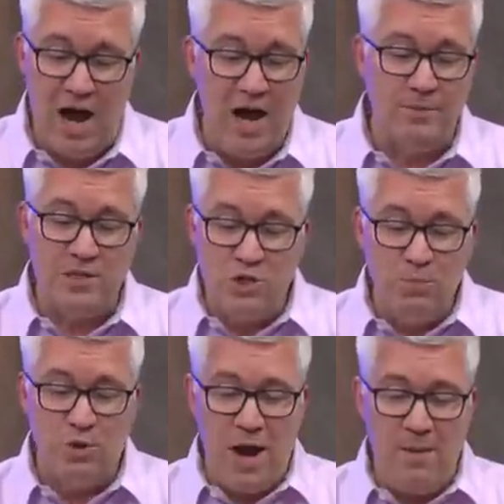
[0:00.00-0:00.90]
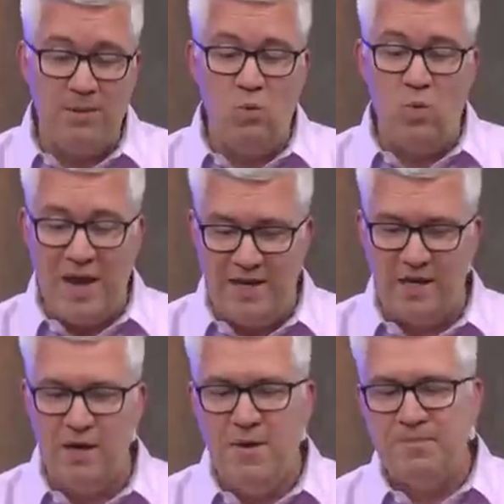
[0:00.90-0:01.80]
I am super happy
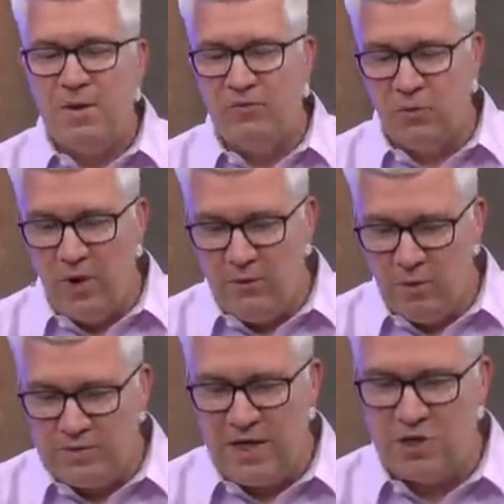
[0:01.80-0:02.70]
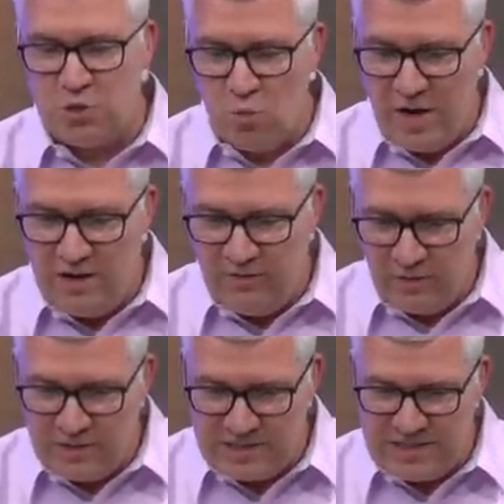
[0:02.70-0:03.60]
waiting for a rotation, waiting for
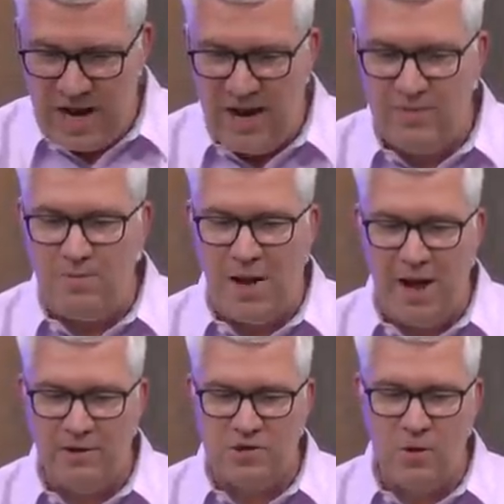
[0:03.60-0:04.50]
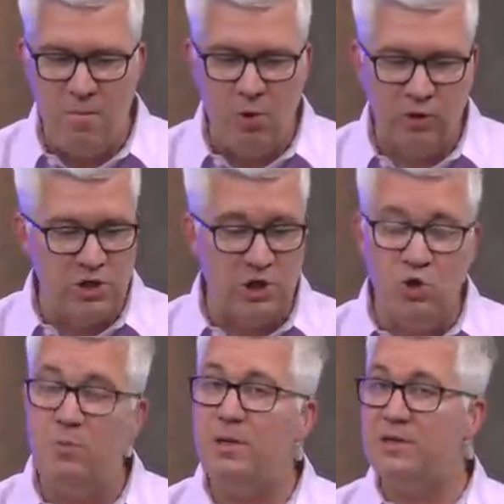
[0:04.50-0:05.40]
a sign that buyers are emerging.
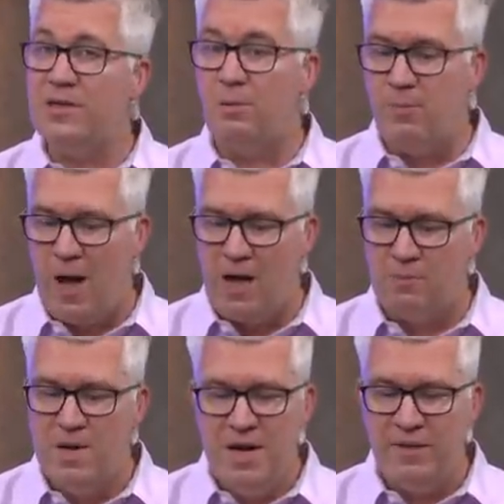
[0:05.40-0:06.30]
Could be a double bottom.